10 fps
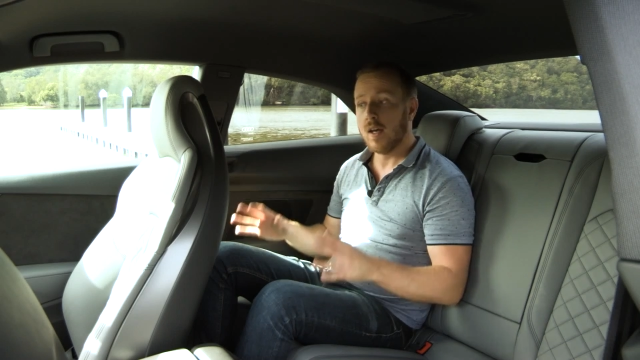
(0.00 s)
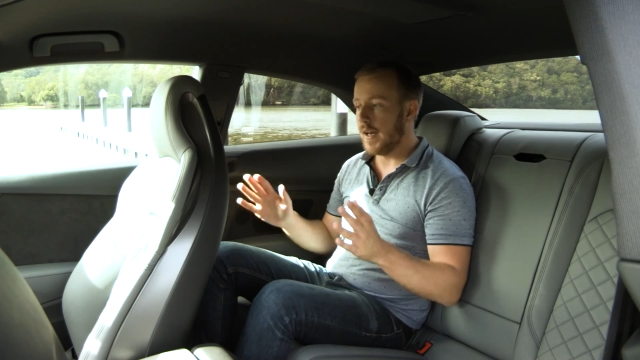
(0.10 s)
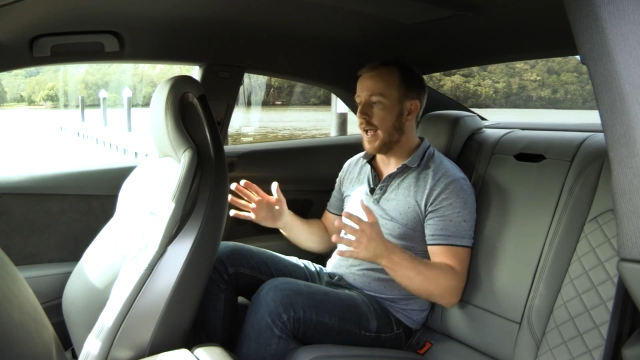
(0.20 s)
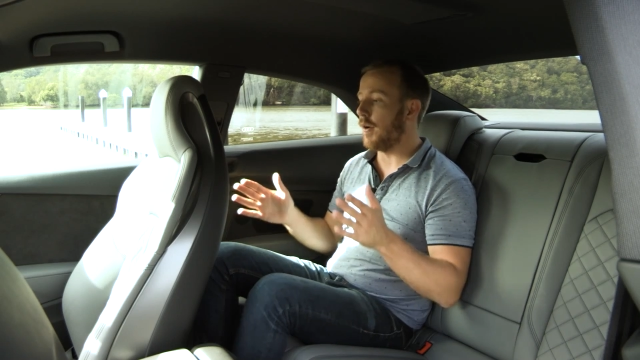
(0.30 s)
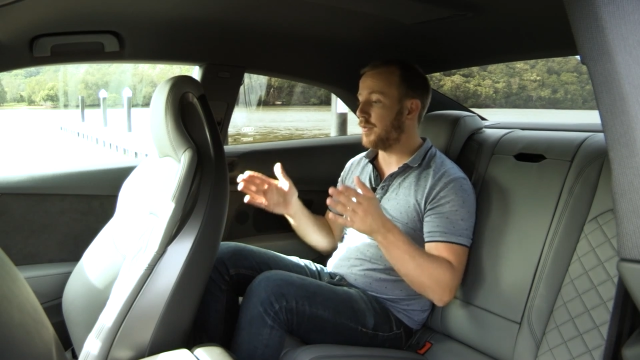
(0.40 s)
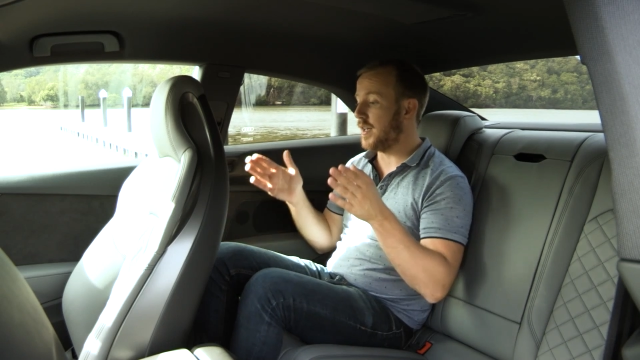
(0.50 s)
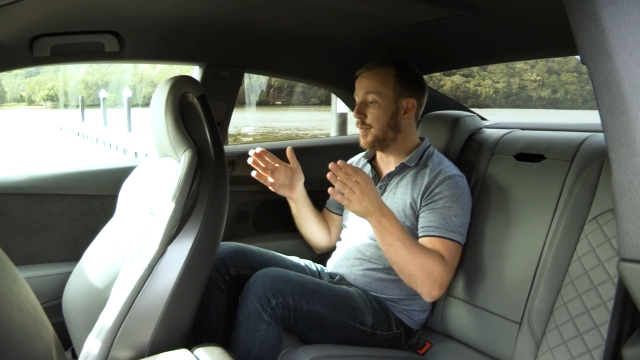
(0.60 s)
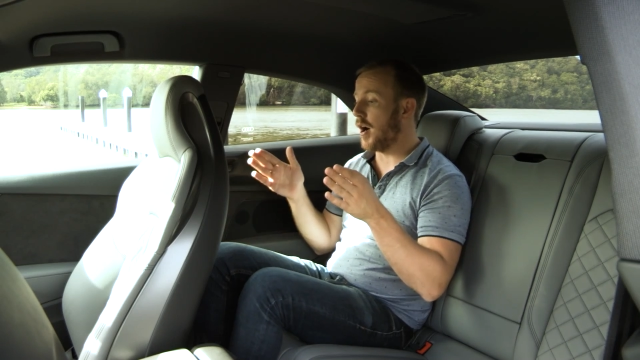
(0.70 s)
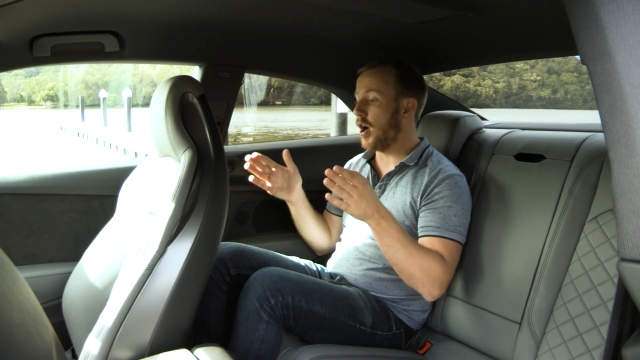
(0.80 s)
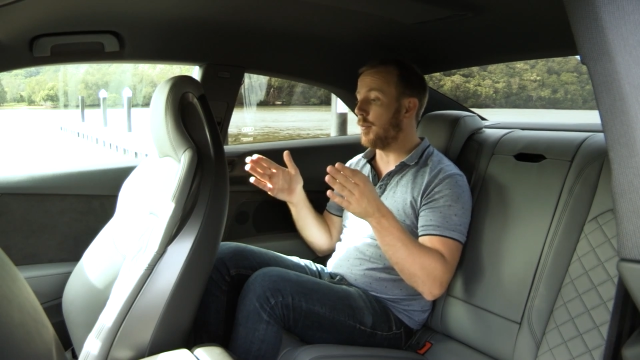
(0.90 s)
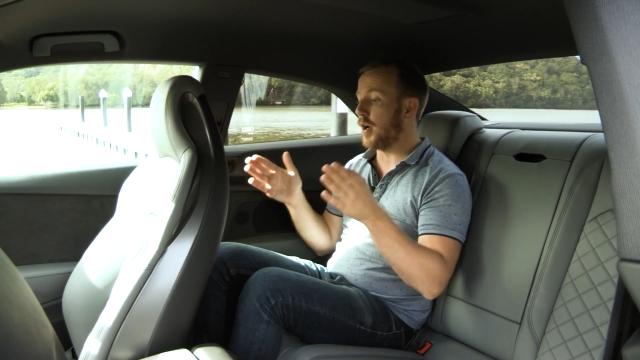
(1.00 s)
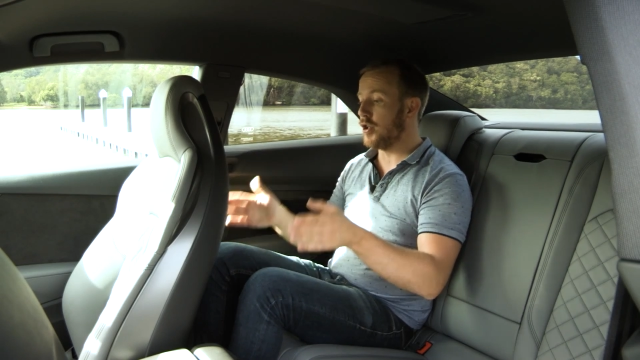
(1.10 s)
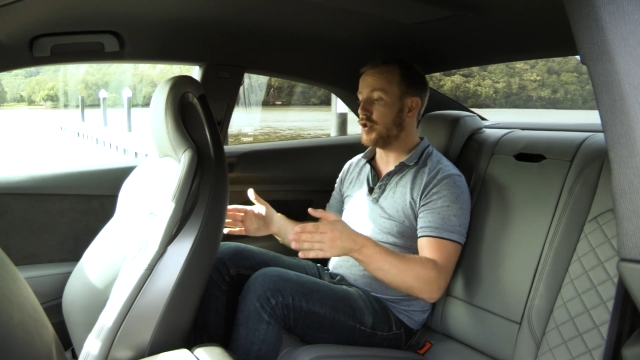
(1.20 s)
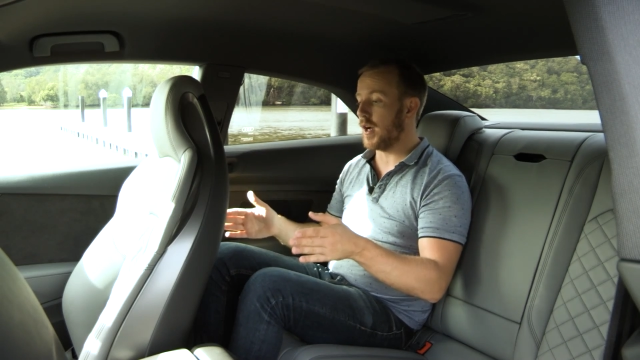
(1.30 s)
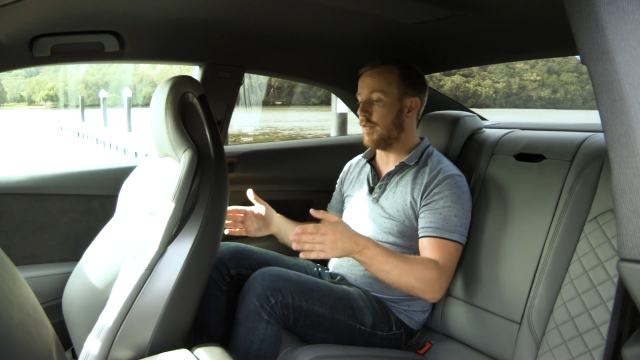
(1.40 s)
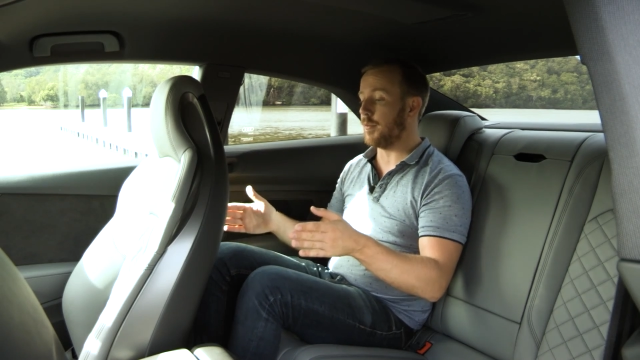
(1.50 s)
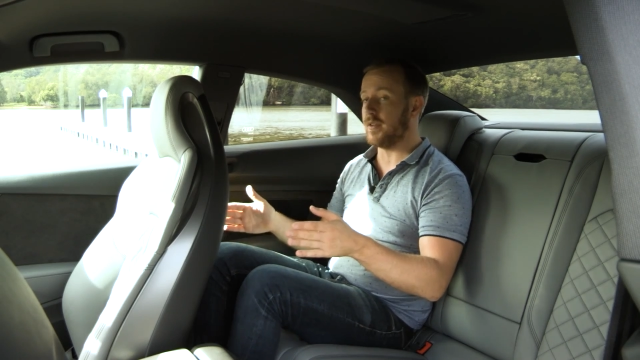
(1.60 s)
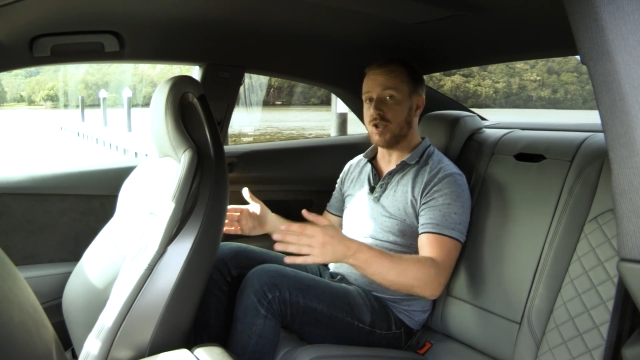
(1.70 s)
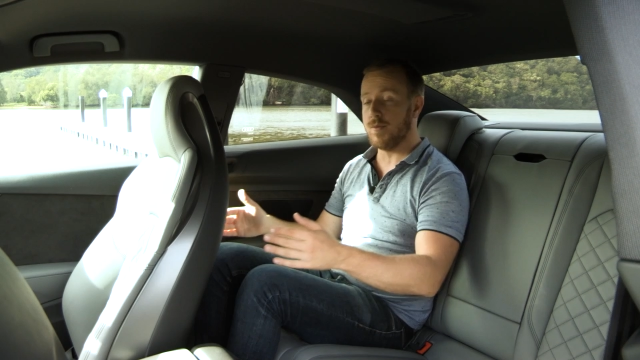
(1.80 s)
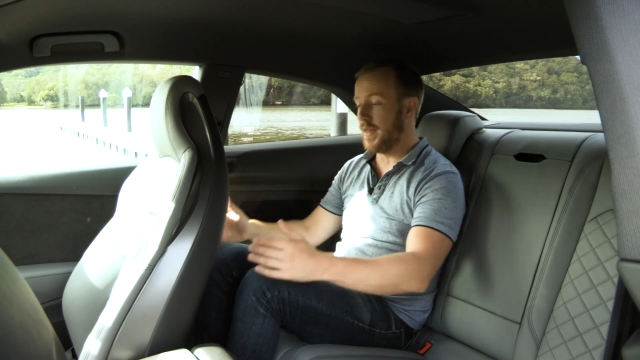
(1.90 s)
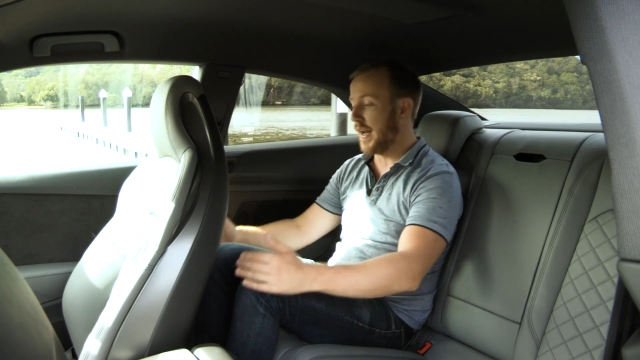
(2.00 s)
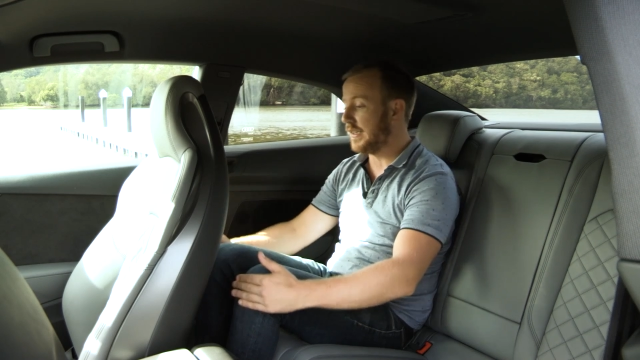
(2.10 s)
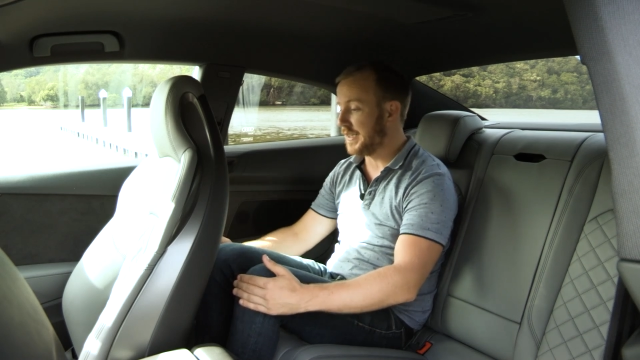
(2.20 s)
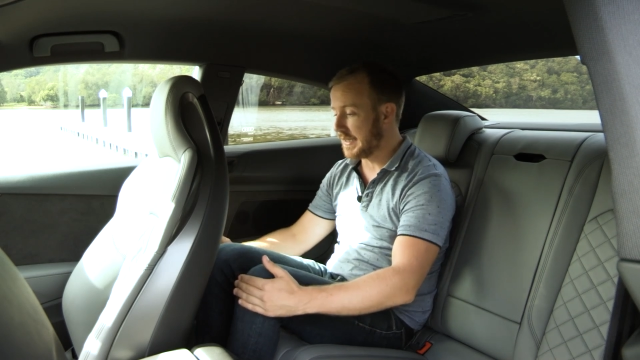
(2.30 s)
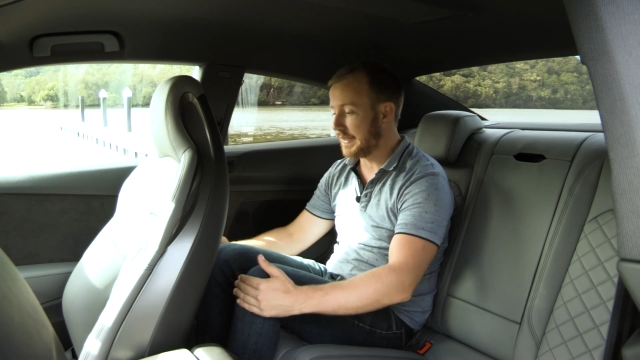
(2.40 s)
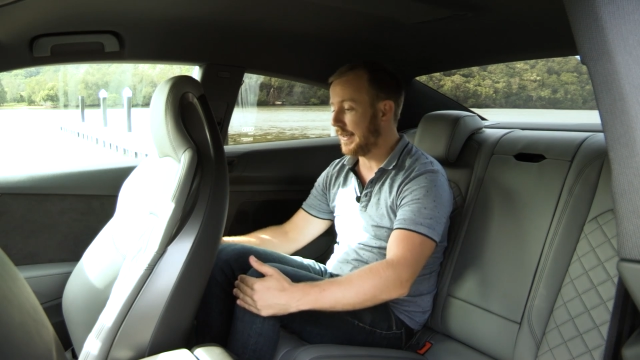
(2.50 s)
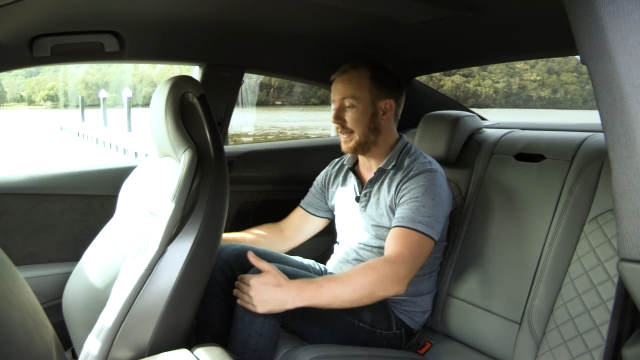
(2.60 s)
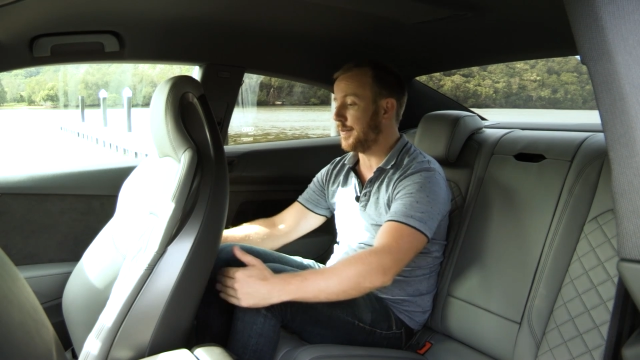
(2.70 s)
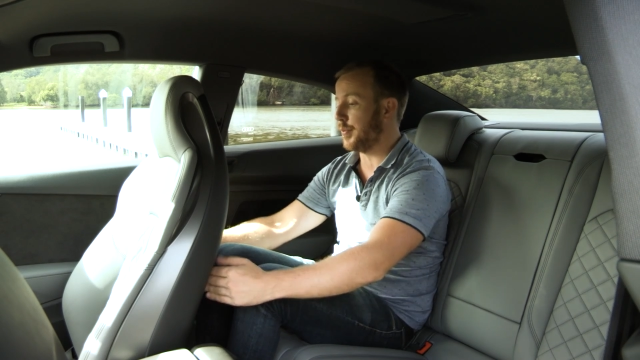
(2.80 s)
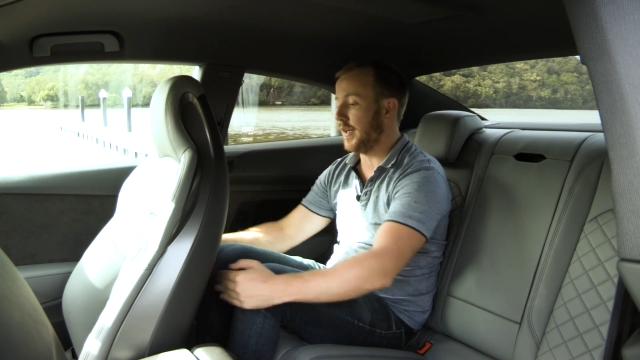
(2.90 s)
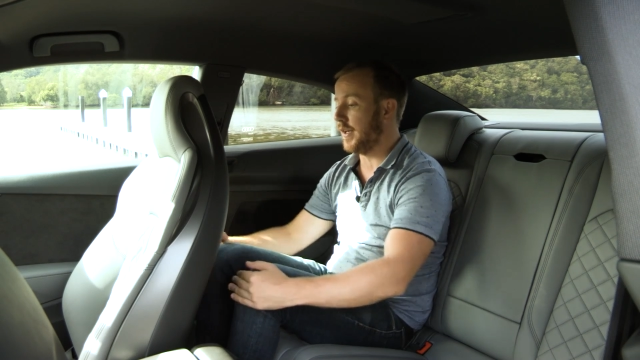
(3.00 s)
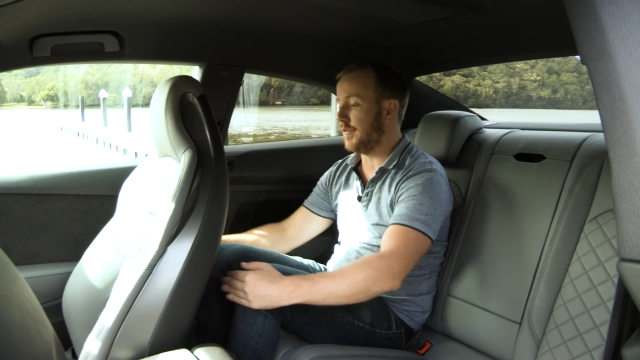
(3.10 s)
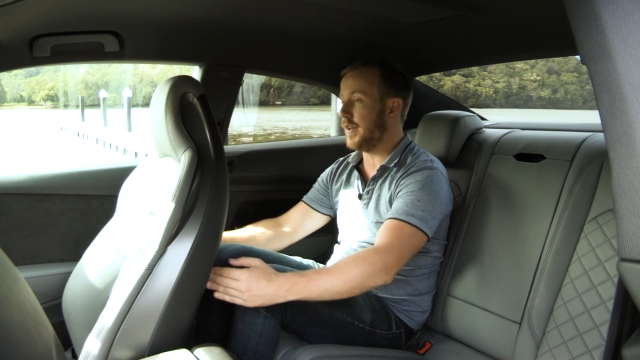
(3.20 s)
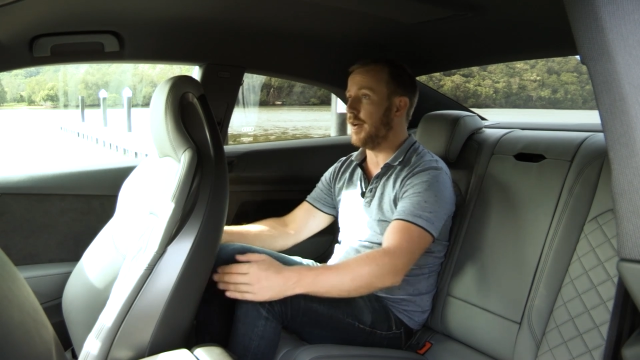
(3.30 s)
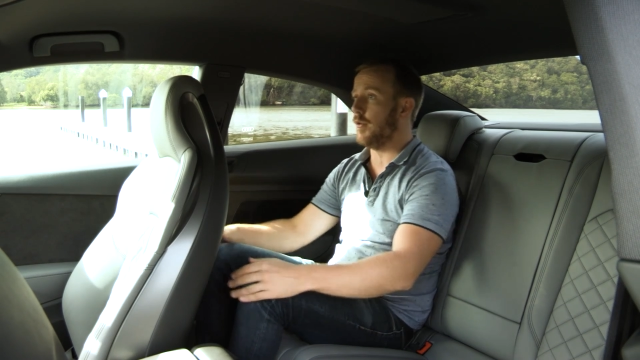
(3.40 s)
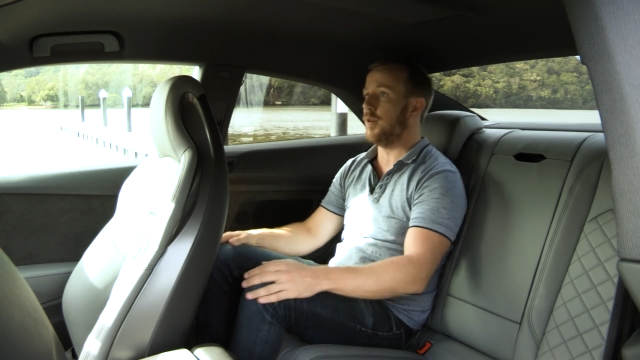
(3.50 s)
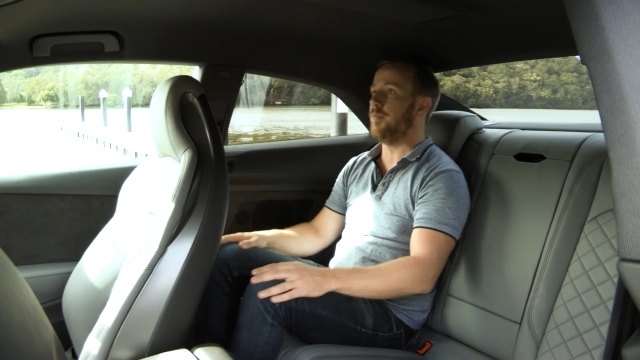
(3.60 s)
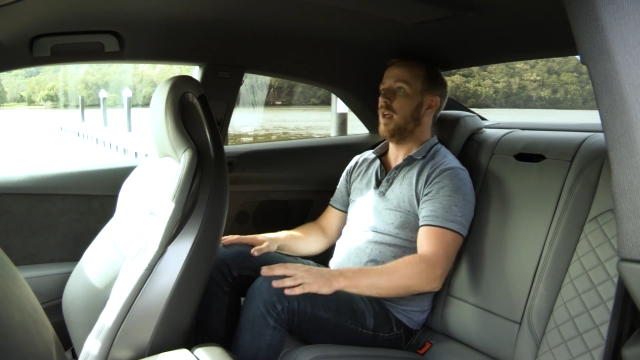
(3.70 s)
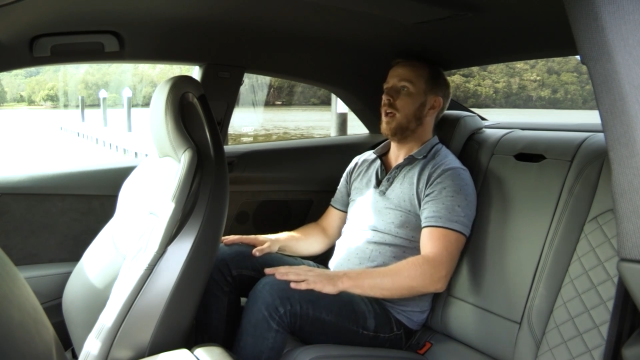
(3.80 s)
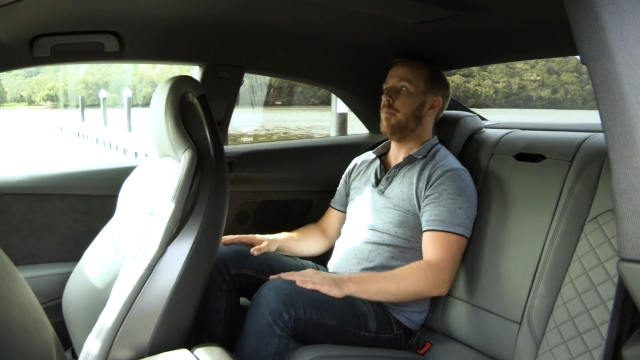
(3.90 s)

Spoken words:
Now I'm sitting behind my own driving position, and as you can see there's plenty of knee room,